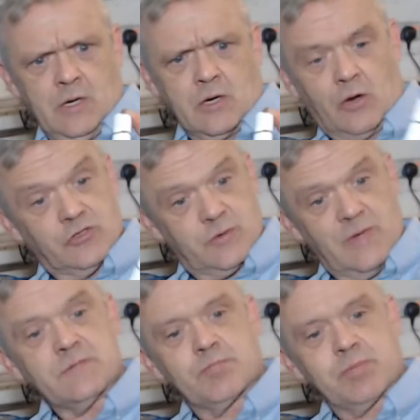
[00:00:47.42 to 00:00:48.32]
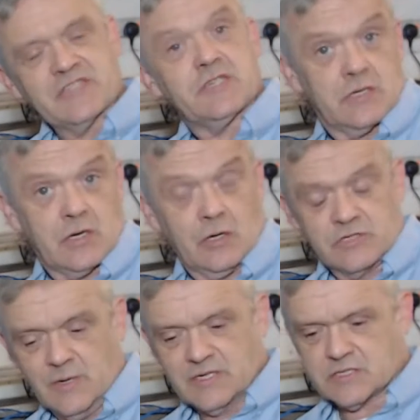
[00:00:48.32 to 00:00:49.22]
conduit, plastic
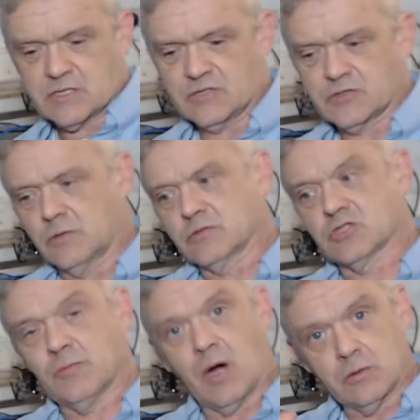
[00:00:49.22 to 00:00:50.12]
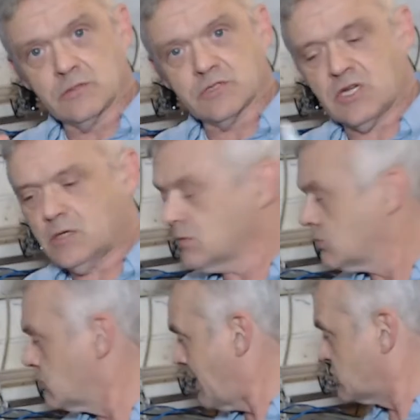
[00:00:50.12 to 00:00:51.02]
conduit. I drilled some holes in,
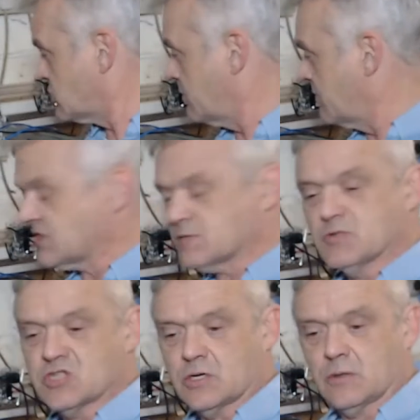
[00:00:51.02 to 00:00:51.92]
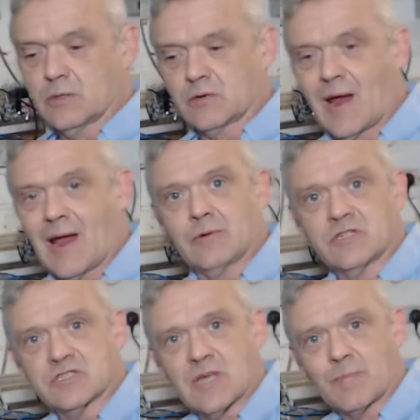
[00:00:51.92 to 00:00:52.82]
wrapped some of this material around
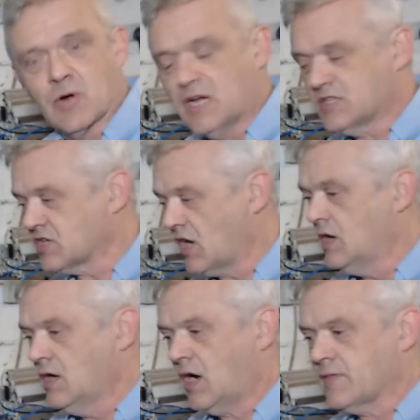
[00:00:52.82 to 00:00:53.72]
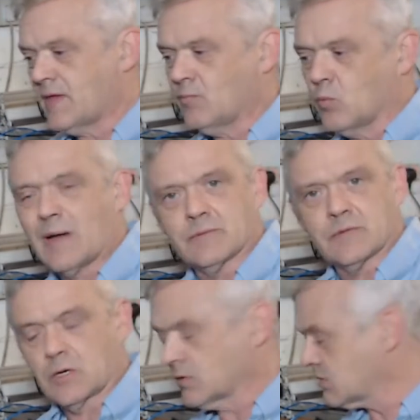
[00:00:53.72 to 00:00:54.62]
a separator, and then wound it up